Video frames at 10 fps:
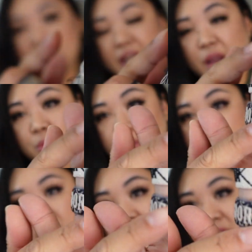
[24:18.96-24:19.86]
and I
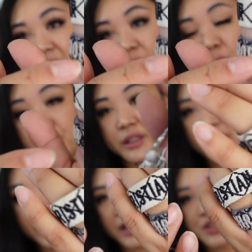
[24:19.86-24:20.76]
really love
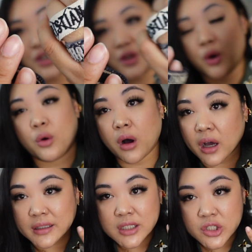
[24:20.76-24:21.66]
oblique. As you know,
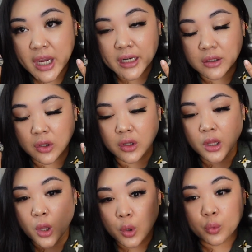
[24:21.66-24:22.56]
on this channel,
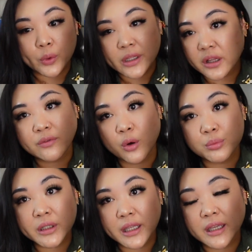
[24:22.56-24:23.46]
we love
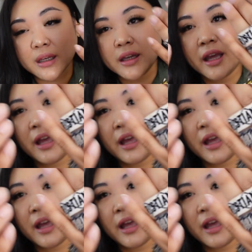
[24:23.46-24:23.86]
oblique.